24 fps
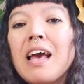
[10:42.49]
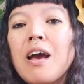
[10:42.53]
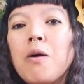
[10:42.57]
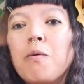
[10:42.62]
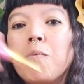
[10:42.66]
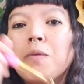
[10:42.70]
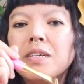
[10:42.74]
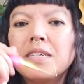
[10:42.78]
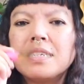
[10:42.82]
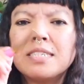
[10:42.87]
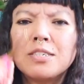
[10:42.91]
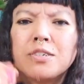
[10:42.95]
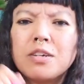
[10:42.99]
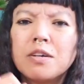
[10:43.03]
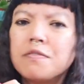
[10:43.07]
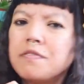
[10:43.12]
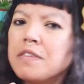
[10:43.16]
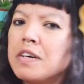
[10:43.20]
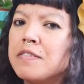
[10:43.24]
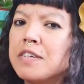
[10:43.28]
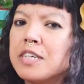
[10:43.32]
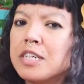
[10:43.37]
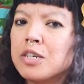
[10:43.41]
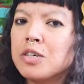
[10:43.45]
What is your
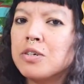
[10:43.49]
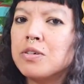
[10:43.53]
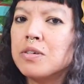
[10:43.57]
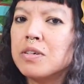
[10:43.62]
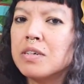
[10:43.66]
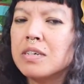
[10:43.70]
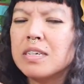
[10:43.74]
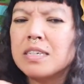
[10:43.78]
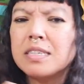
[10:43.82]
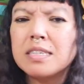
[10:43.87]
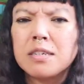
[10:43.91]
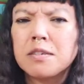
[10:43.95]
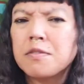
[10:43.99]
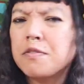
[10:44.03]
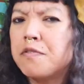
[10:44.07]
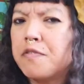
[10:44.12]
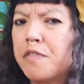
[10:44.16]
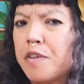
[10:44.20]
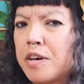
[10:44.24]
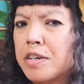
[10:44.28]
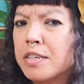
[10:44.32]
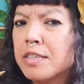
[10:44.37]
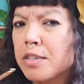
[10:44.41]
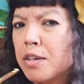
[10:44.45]
favorite hook? Is it
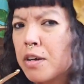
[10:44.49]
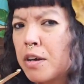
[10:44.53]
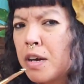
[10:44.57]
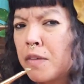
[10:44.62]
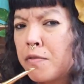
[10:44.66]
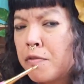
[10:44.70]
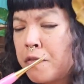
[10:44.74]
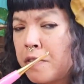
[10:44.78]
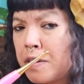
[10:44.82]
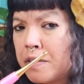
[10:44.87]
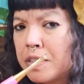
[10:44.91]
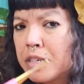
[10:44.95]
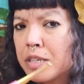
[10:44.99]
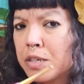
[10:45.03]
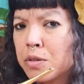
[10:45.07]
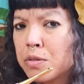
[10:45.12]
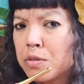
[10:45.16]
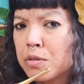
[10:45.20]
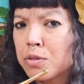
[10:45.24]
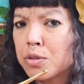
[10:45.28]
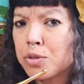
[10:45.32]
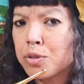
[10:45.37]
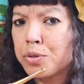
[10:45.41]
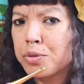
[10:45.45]
first your favorite
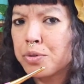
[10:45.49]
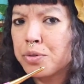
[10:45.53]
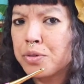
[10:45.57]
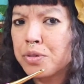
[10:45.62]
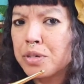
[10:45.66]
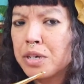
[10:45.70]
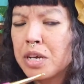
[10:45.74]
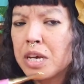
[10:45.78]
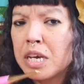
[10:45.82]
hook too?